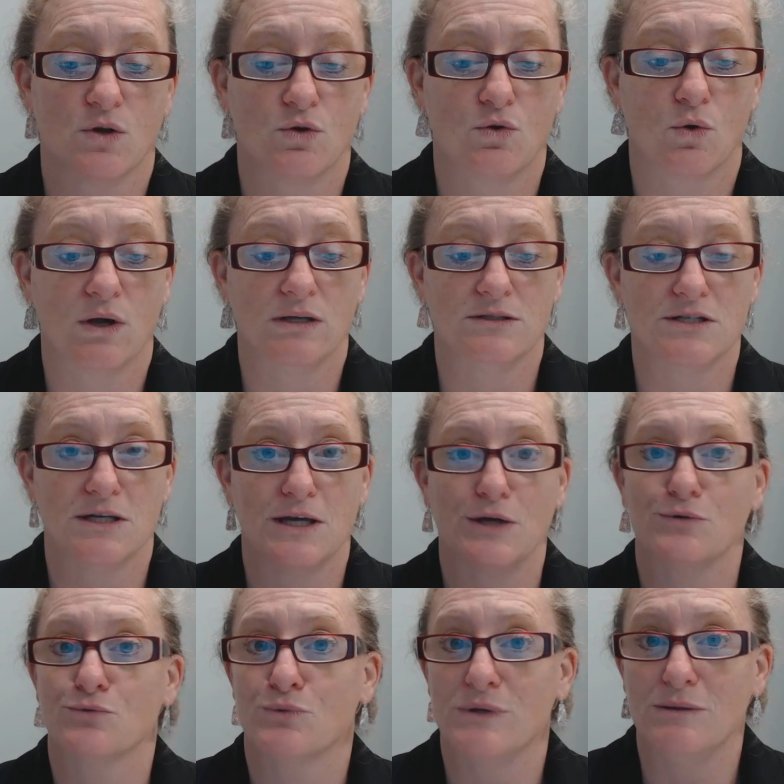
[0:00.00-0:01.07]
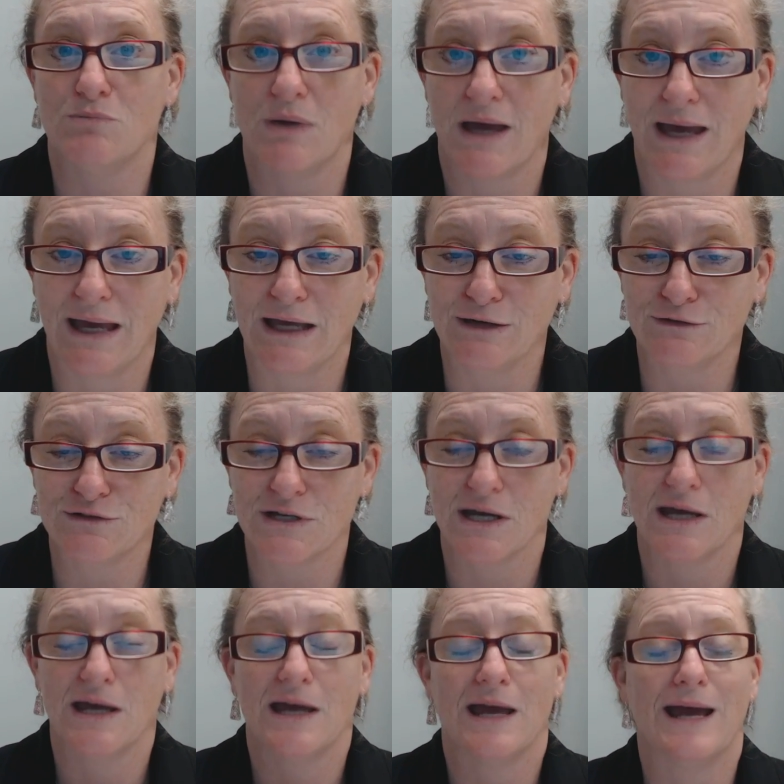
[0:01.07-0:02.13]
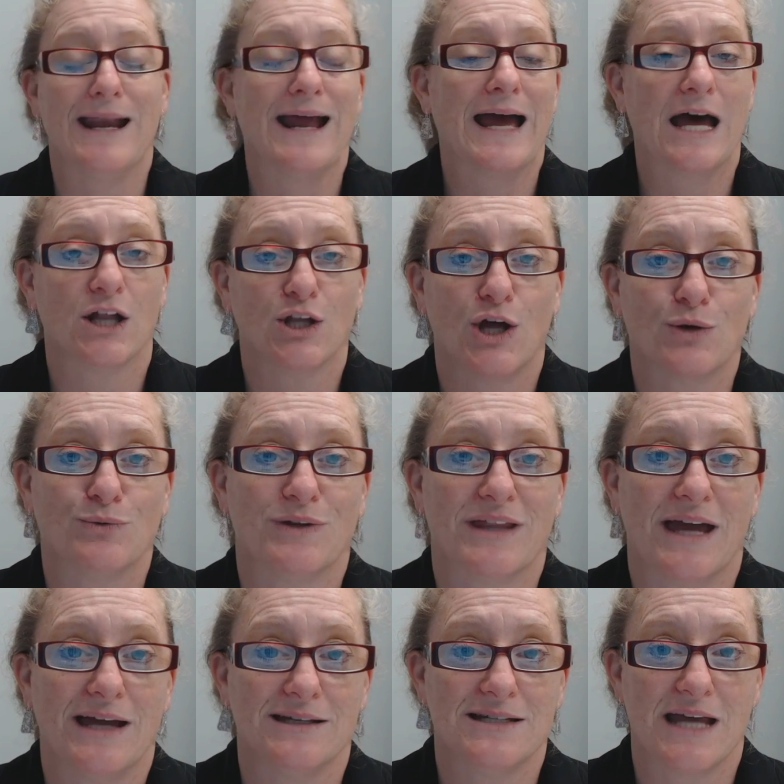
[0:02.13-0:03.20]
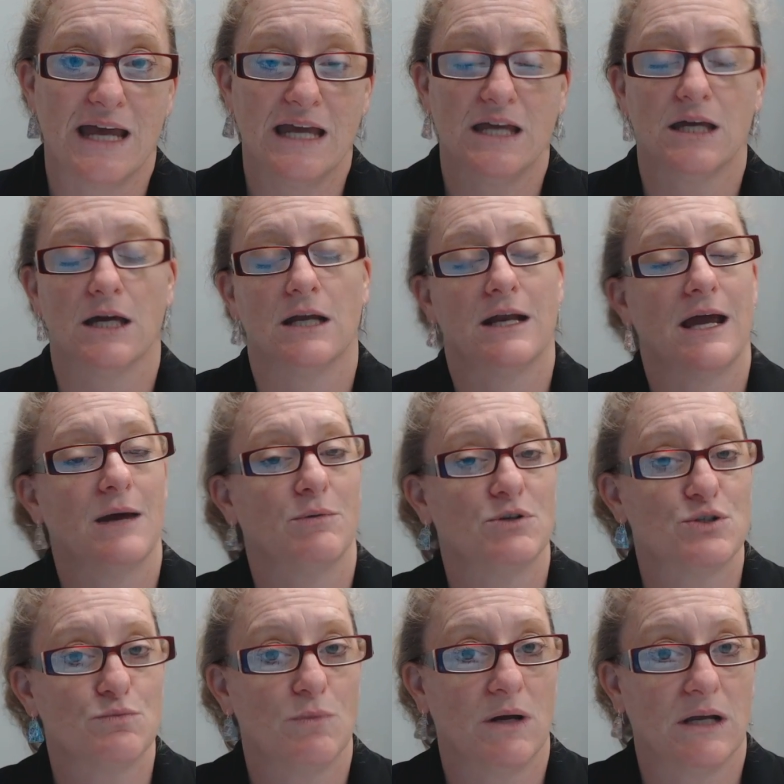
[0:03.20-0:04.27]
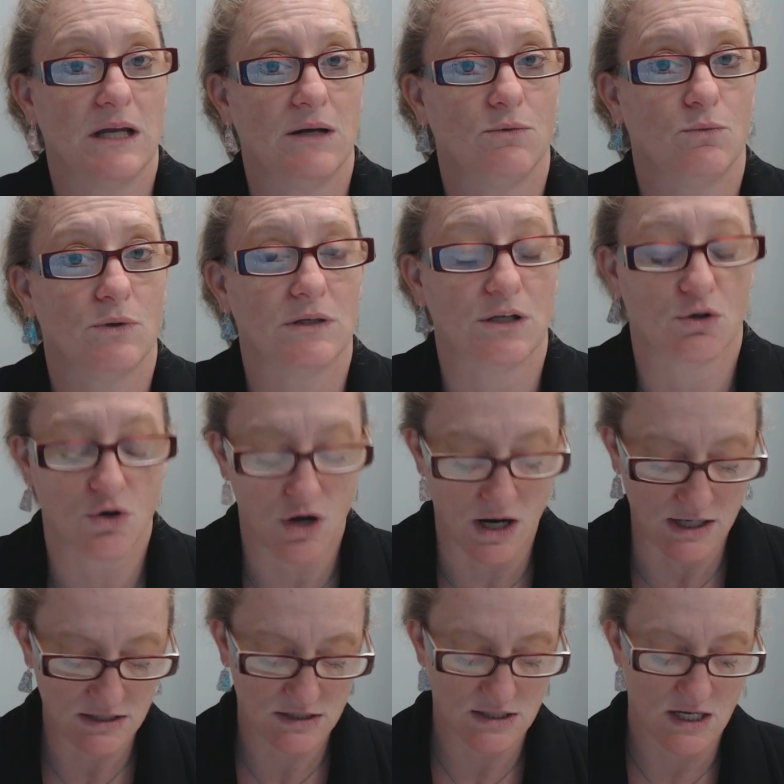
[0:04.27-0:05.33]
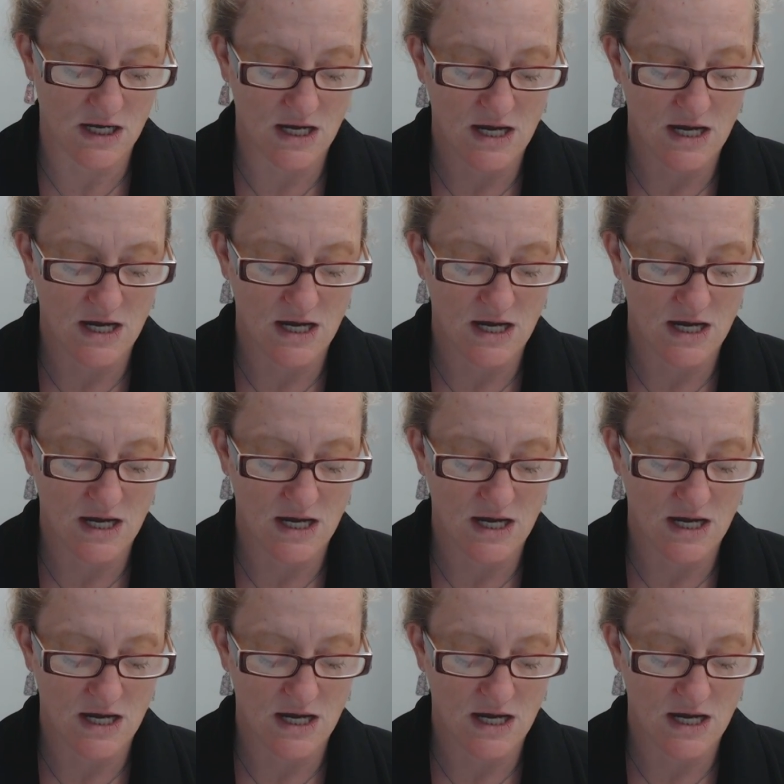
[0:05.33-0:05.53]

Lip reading: going to get repaved, and how long will that take, and how much money will it cost?